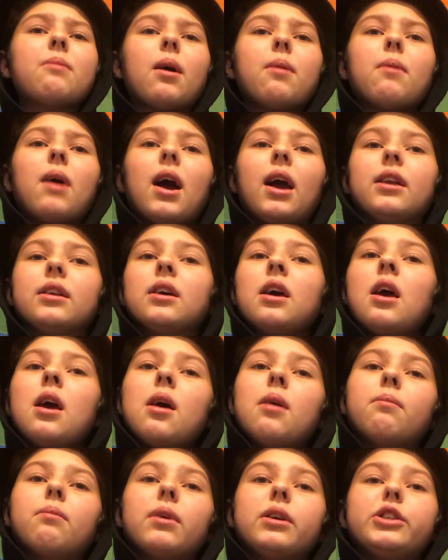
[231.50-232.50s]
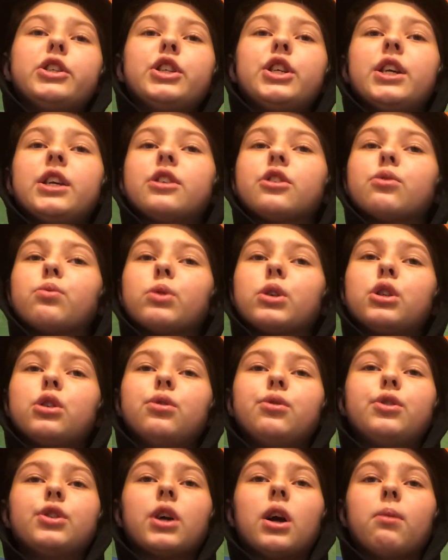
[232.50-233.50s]
mind, my cheeks were
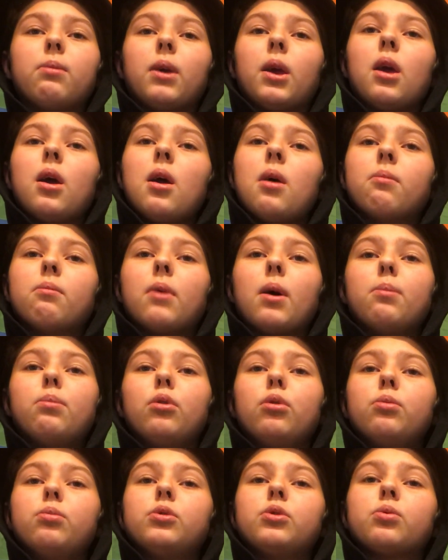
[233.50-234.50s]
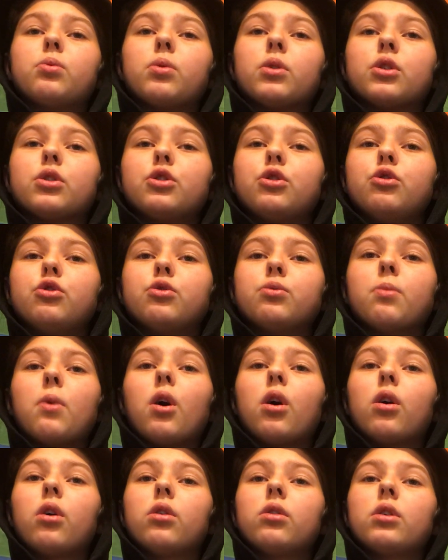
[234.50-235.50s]
too chubby, my boobs were too
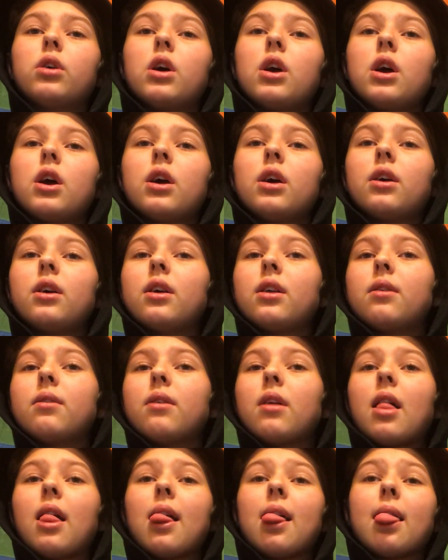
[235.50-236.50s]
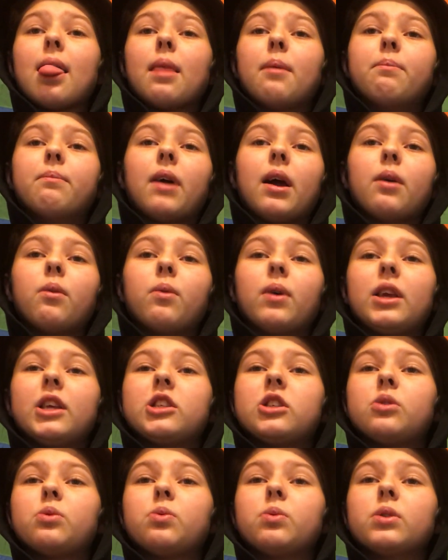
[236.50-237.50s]
small, my
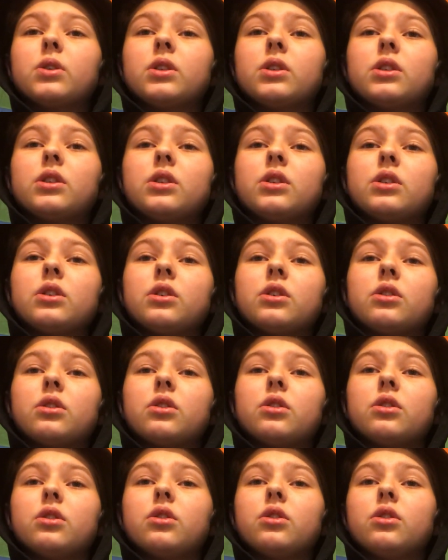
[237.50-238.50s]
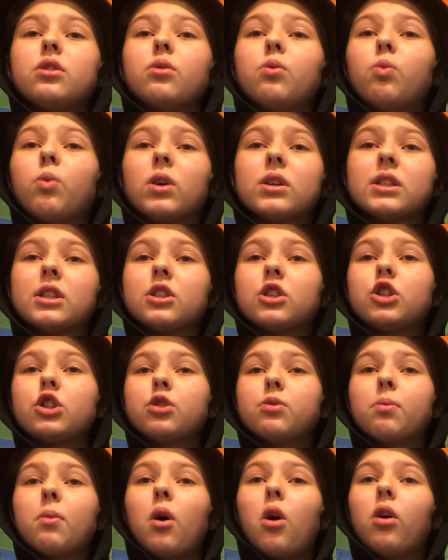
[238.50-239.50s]
waist wasn't
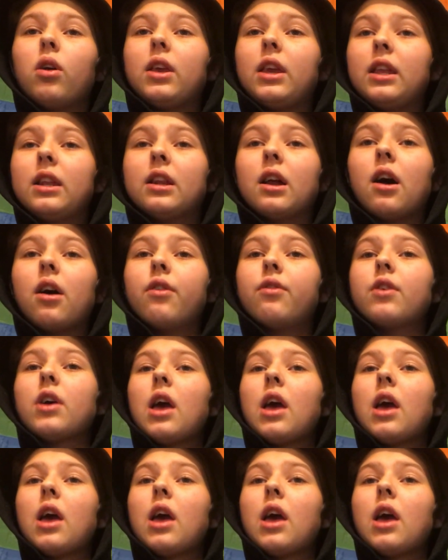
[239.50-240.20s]
small enough